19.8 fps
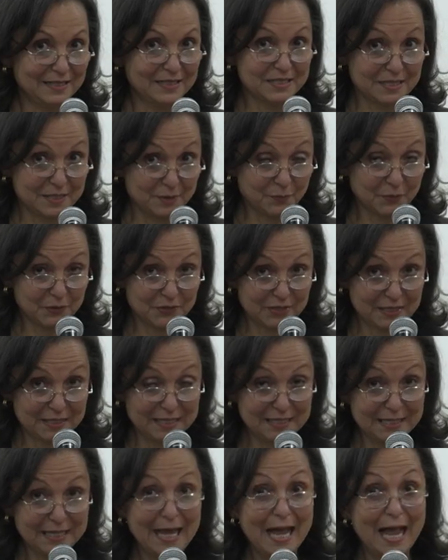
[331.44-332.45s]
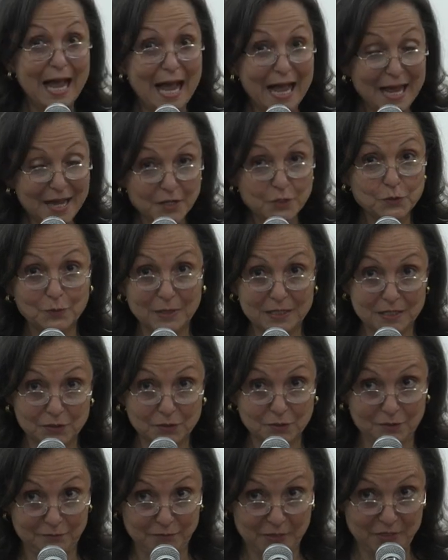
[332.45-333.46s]
sympathy as well
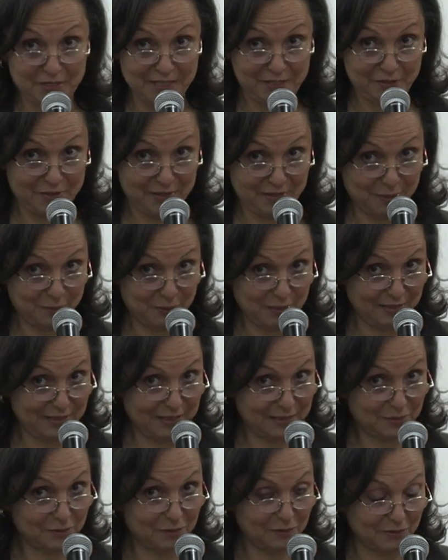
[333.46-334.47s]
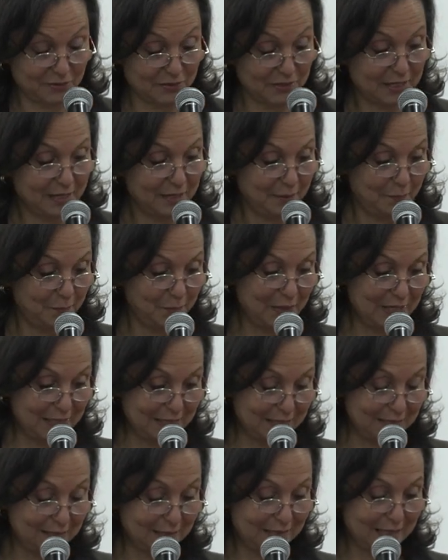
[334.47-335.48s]
as conversation about that cause
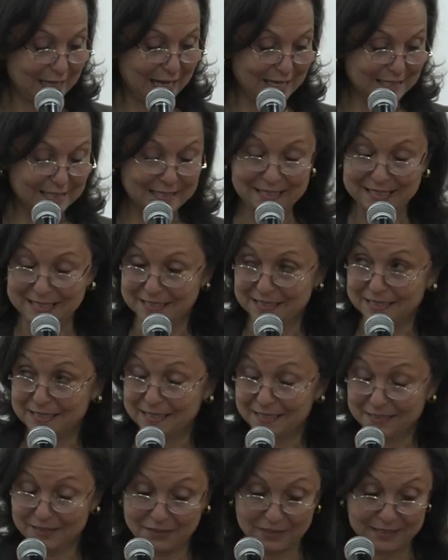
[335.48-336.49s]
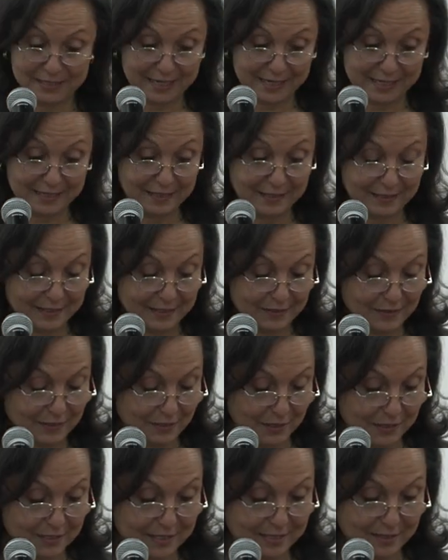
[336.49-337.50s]
been as it is today in the
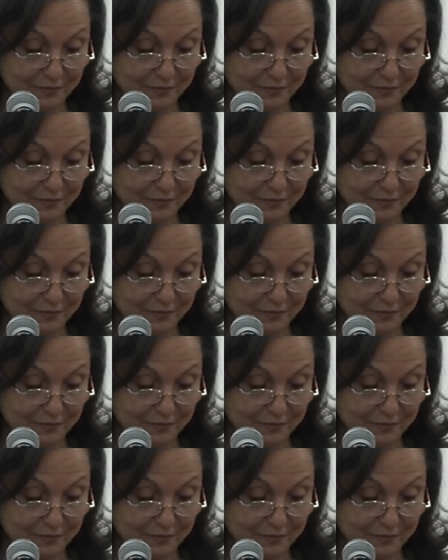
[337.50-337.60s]
last